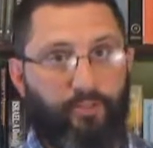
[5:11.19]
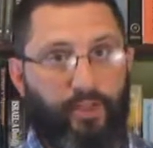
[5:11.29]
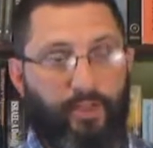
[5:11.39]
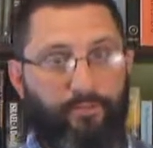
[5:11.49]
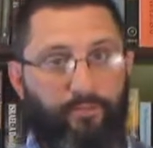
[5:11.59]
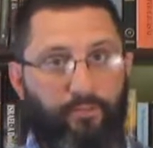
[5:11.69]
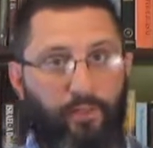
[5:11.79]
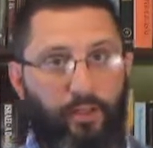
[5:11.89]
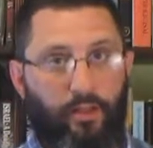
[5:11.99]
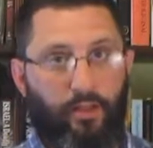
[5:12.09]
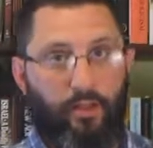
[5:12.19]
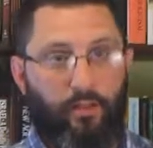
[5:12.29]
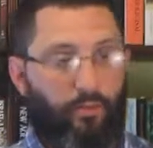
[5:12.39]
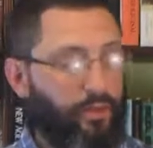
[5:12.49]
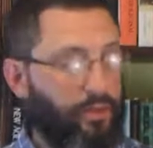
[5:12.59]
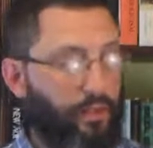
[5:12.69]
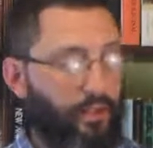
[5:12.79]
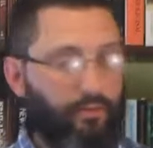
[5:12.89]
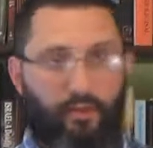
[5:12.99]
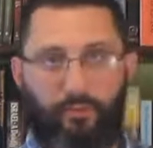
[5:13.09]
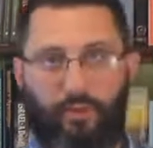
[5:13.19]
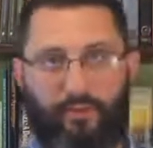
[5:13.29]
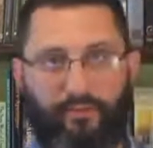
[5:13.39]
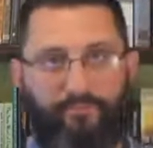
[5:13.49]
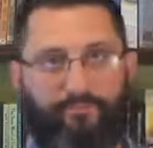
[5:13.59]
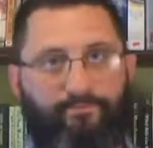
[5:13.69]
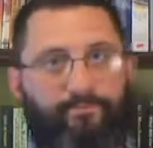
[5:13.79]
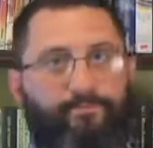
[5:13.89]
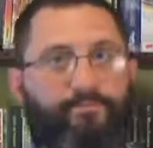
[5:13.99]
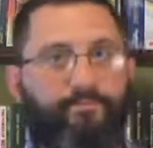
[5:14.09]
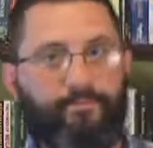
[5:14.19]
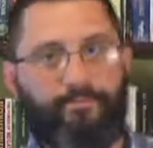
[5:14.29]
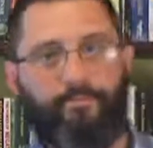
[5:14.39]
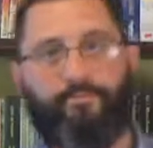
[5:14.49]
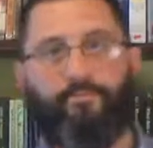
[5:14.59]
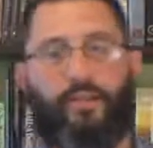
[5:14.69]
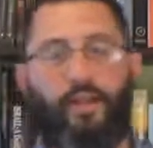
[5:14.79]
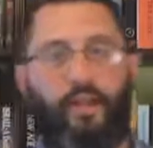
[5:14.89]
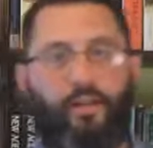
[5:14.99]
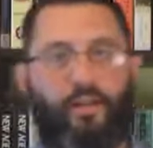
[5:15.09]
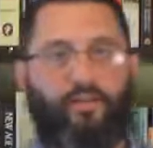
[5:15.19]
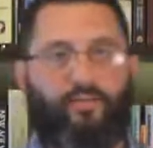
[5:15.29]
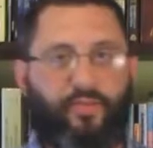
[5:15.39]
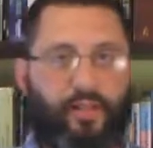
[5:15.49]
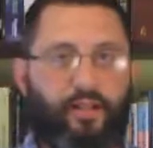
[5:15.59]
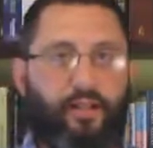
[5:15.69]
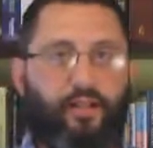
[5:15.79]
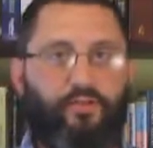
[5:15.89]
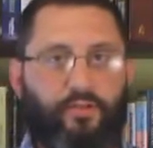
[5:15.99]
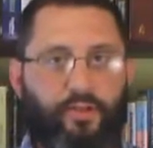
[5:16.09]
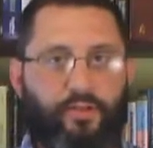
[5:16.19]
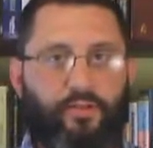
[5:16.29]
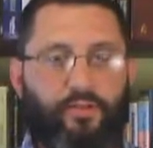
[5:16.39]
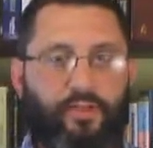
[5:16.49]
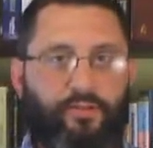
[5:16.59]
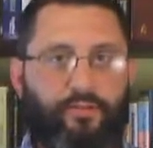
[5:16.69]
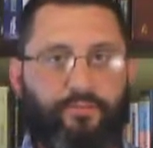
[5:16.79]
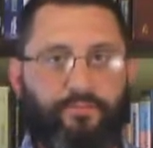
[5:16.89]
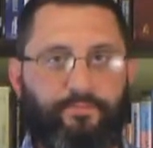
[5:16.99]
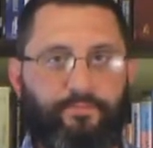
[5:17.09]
See? Well, then you got to get rid of the book. And you got to fight God for the rest of your life.